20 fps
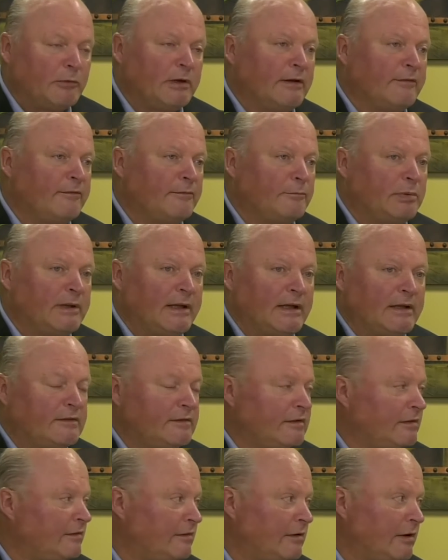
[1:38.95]
We have
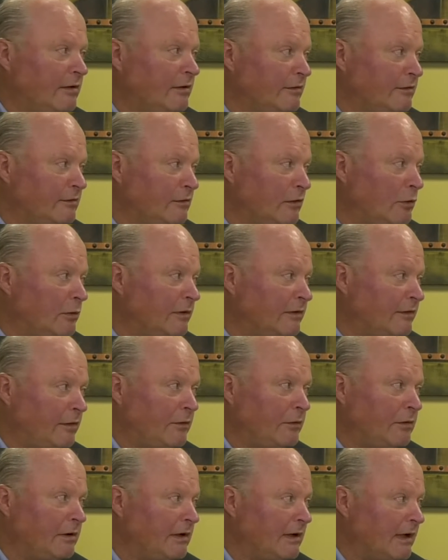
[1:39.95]
plans that start as low as
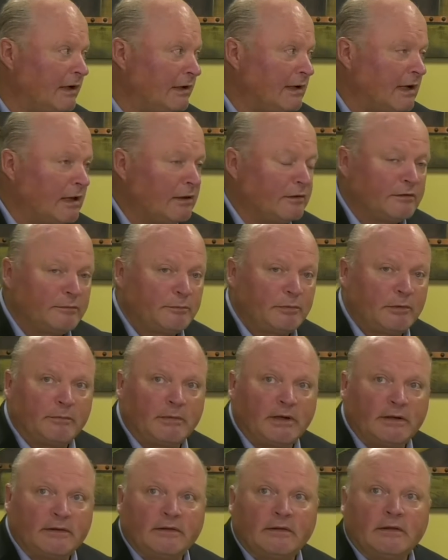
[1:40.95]
$39 per
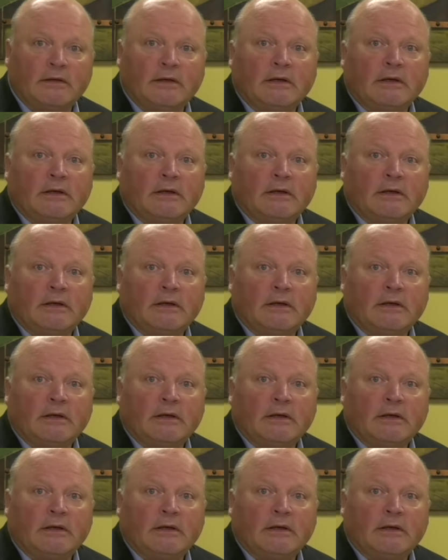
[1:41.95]
month,